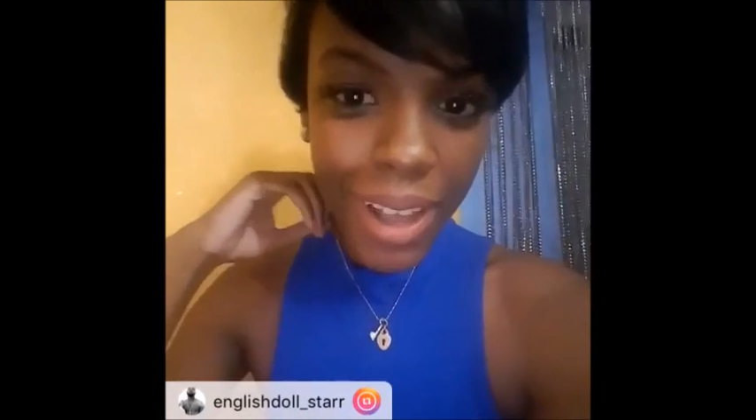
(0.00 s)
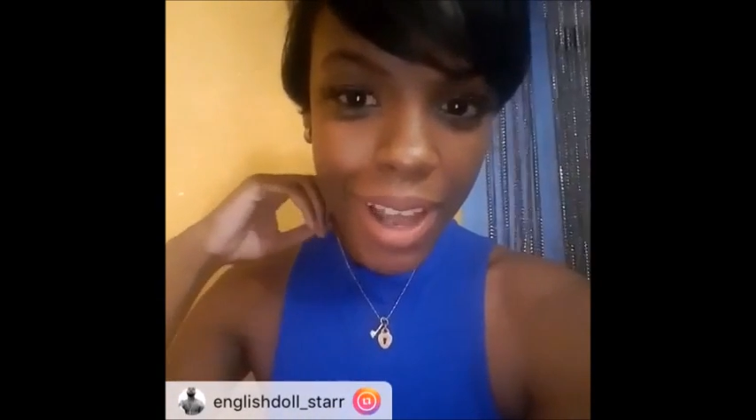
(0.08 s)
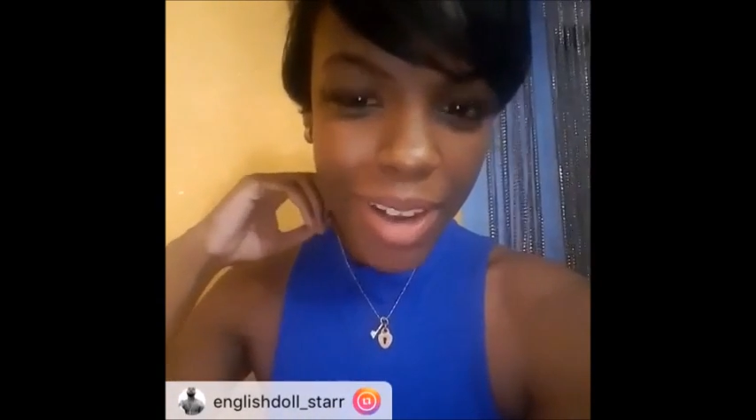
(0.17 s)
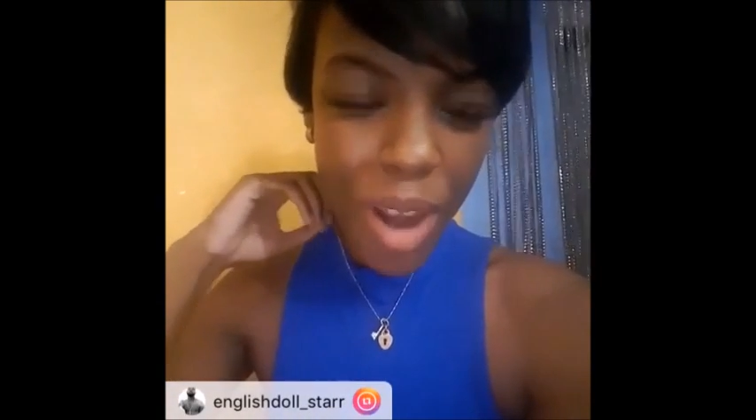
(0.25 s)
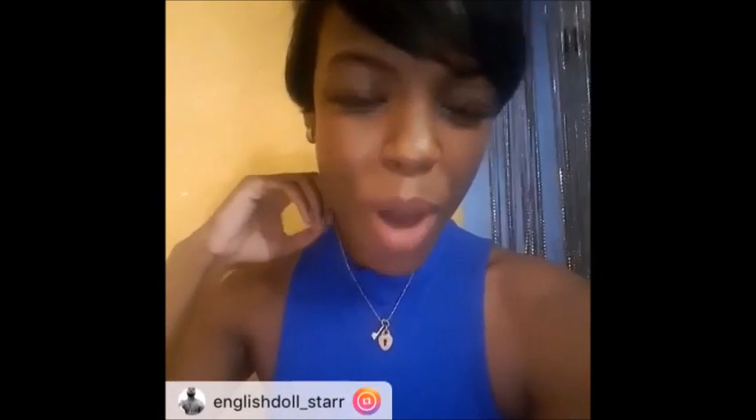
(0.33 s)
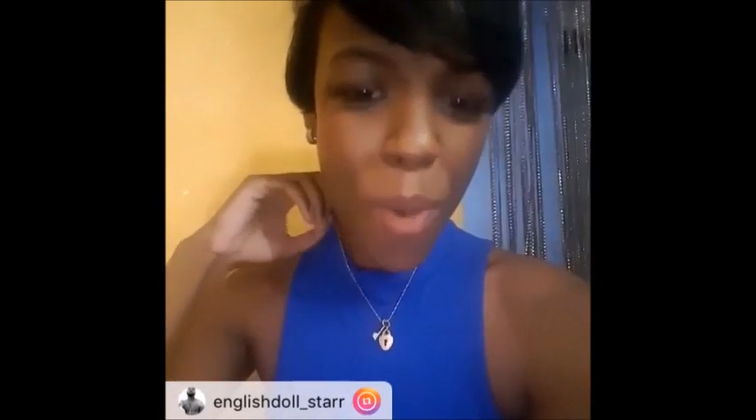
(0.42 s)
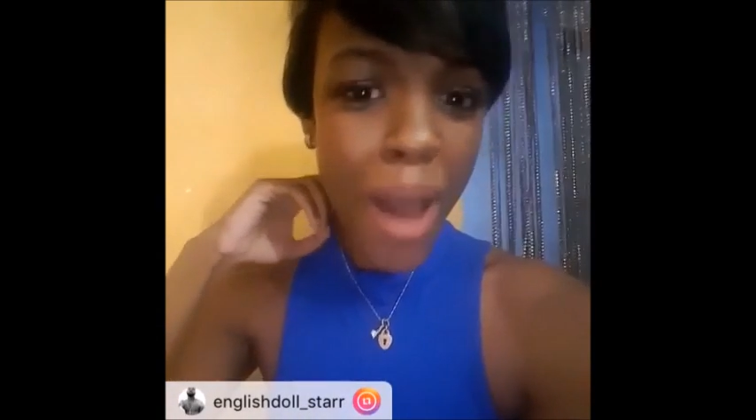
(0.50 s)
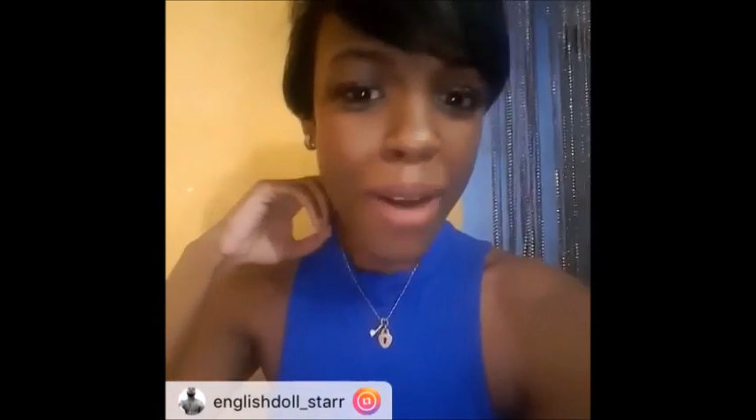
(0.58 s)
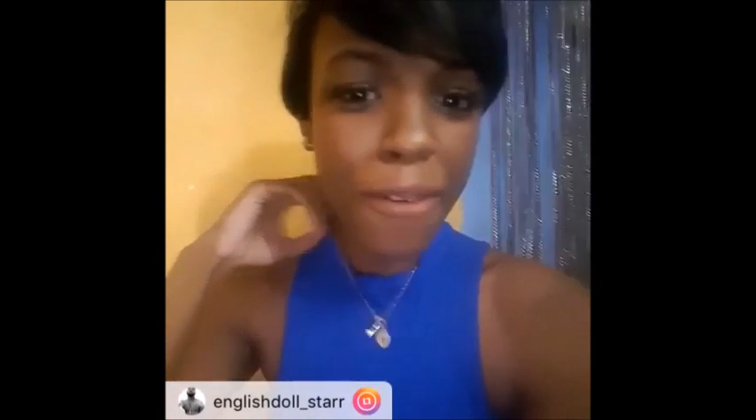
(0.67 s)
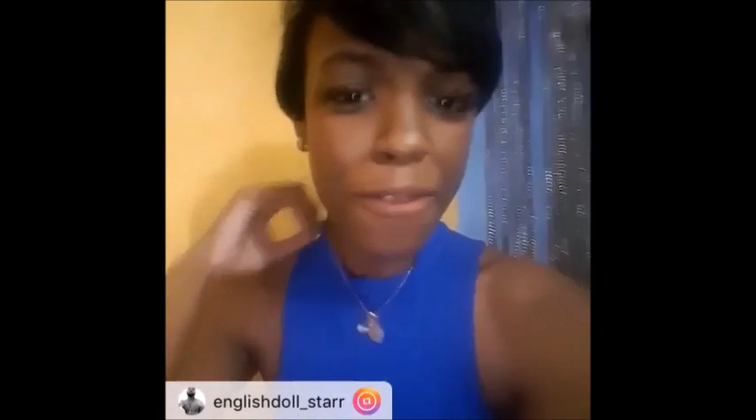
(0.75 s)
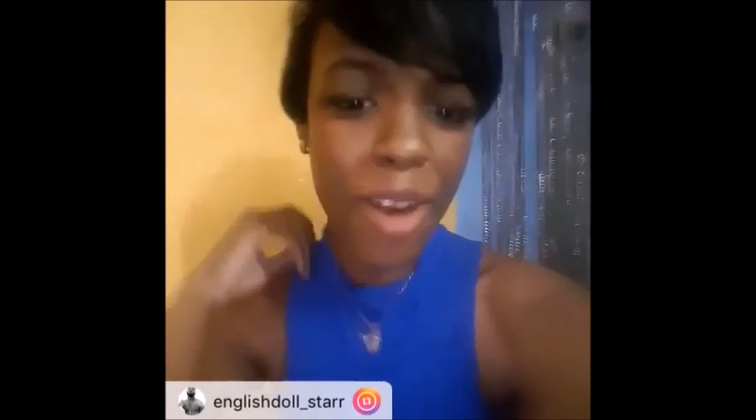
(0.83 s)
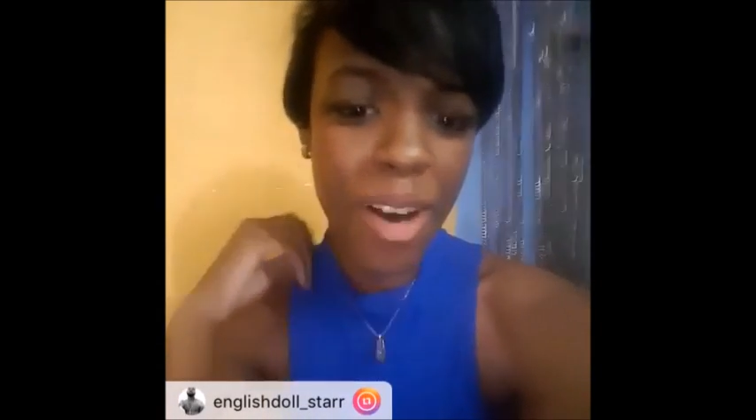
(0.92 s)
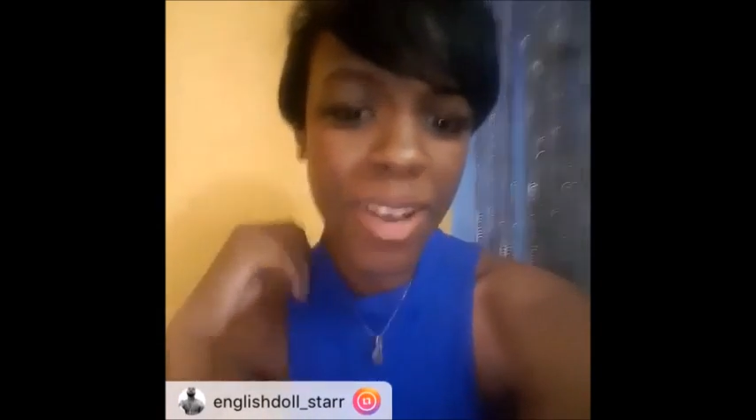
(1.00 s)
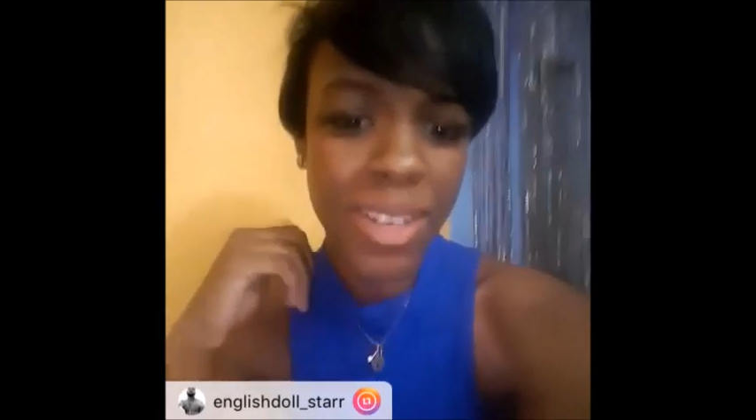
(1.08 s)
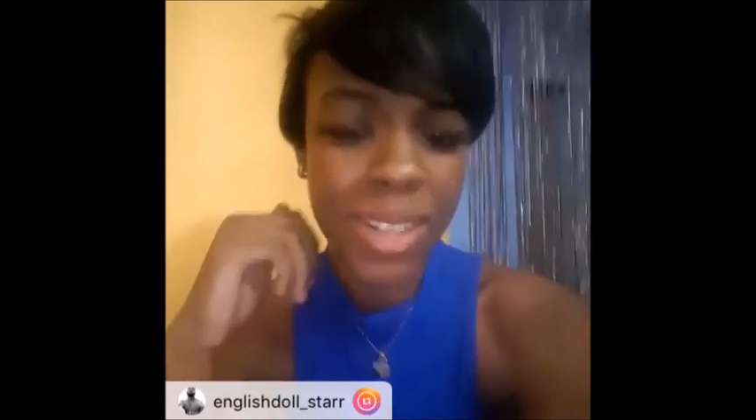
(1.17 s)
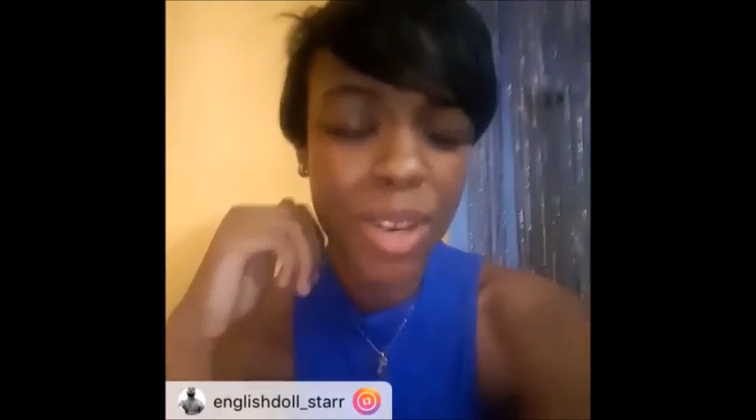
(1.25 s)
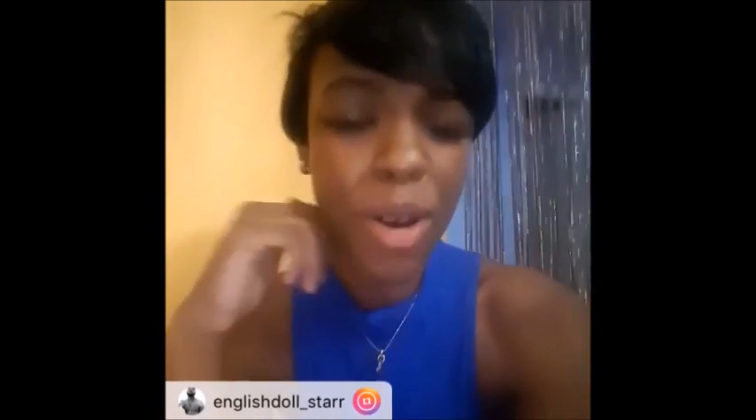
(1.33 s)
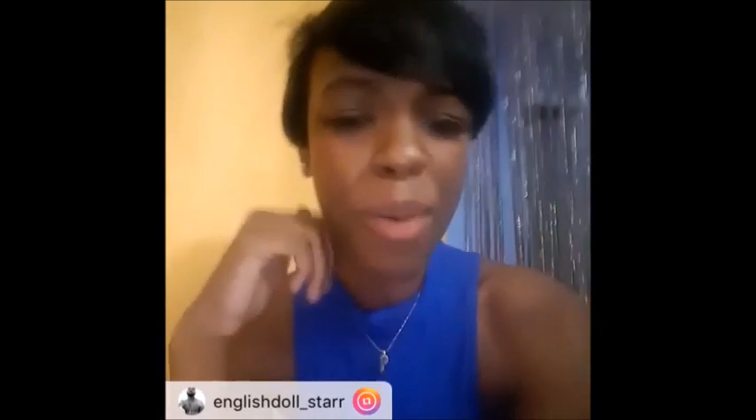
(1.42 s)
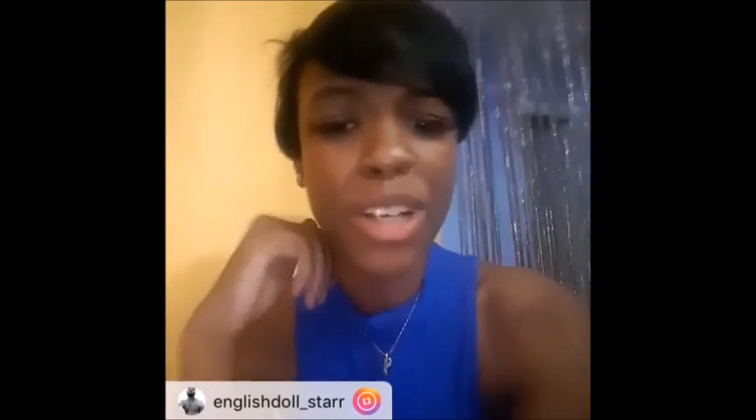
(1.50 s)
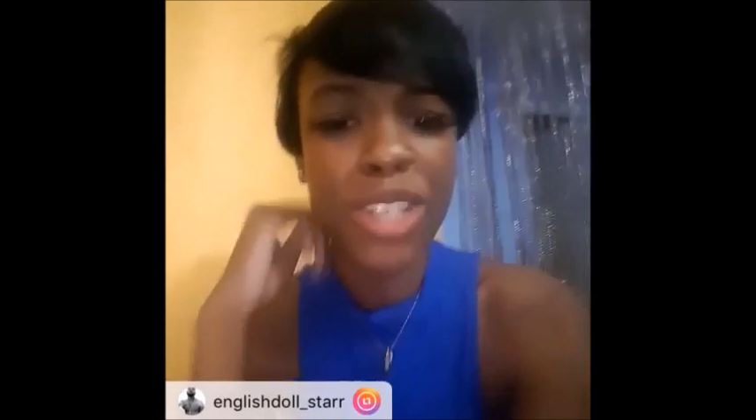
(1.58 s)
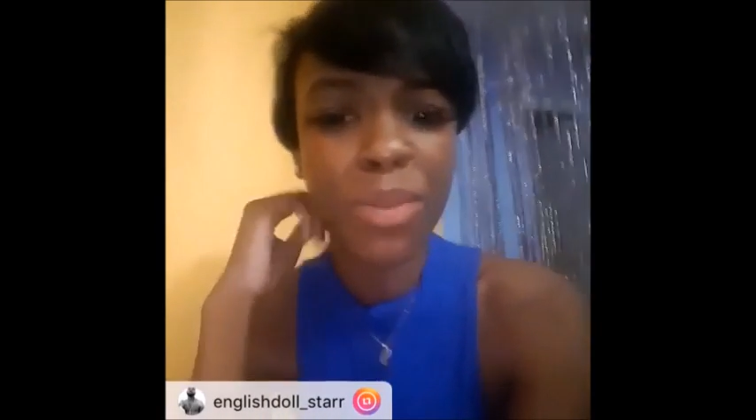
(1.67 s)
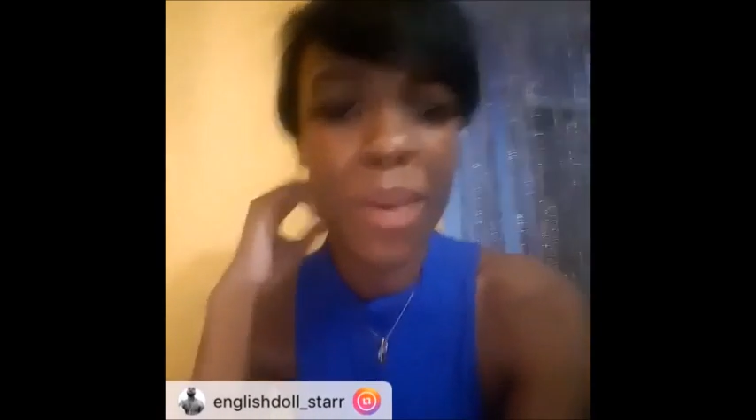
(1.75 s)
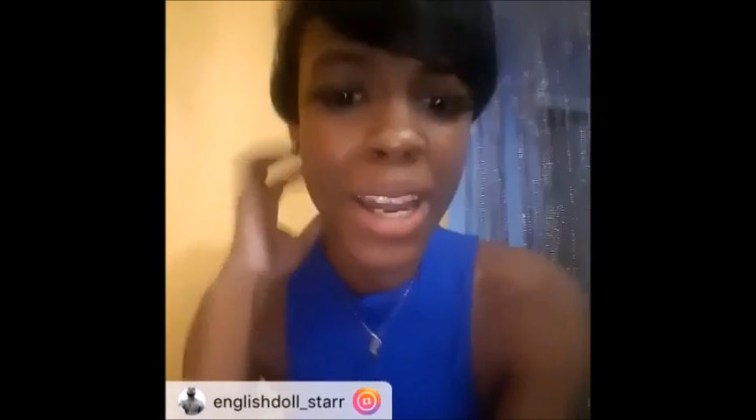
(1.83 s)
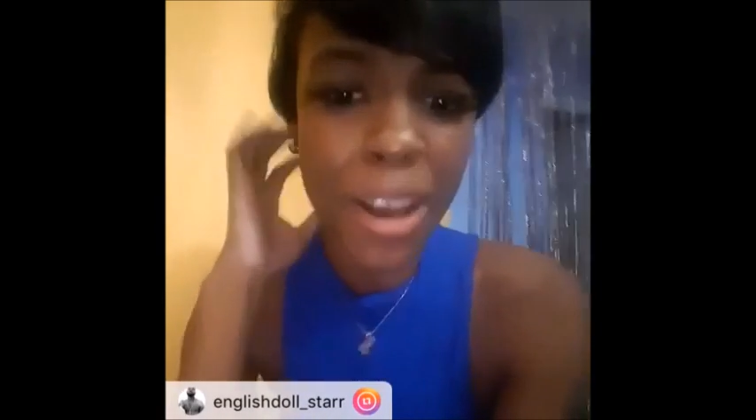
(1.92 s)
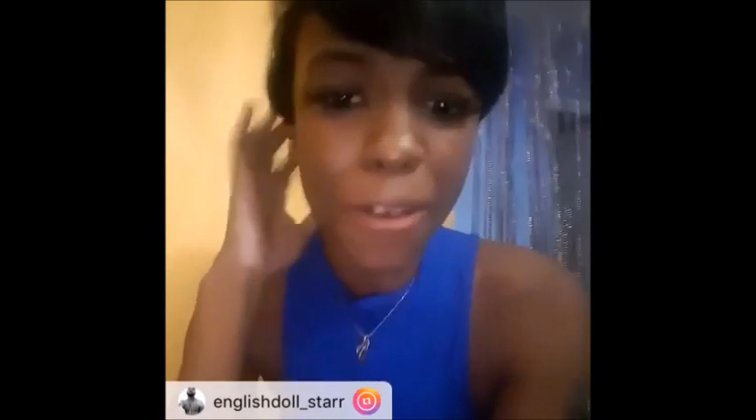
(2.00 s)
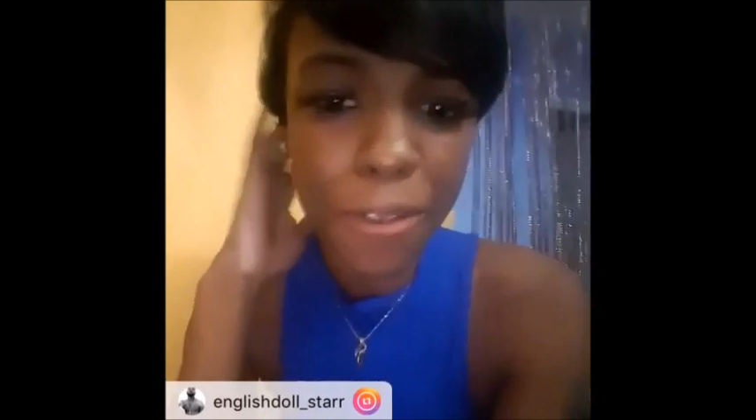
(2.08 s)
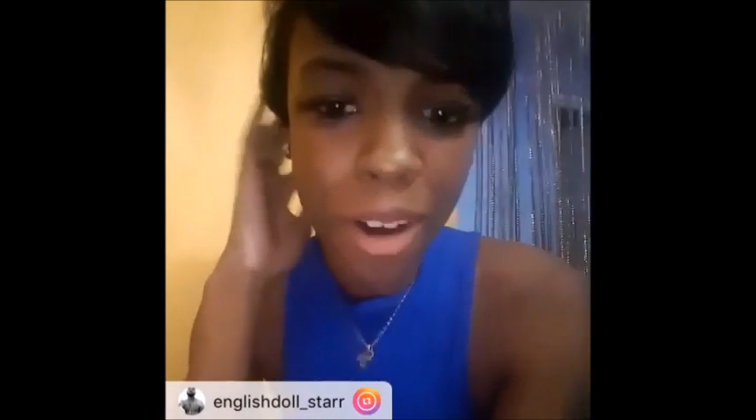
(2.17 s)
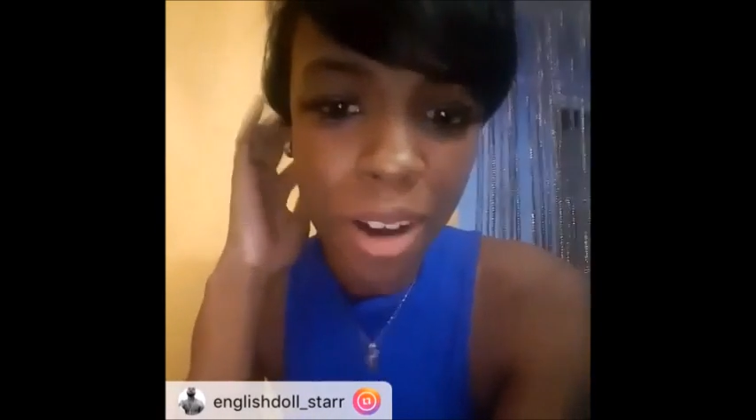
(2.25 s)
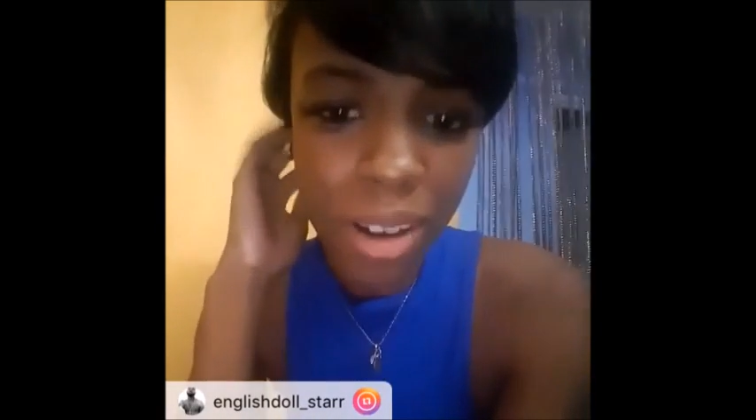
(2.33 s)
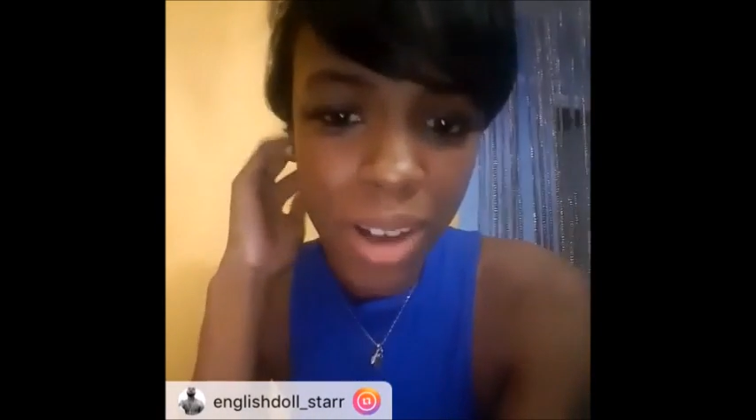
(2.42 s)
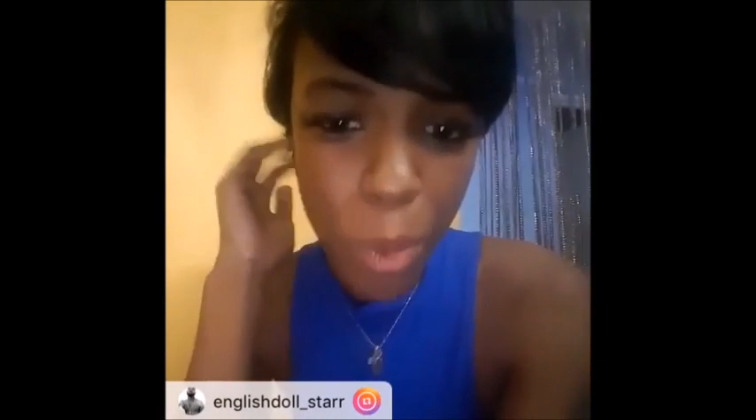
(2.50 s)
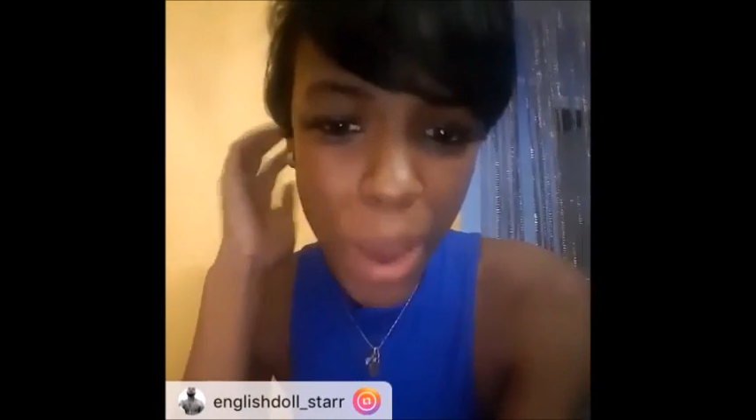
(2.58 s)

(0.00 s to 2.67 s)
No, what the fuss? Look how much money you fuck.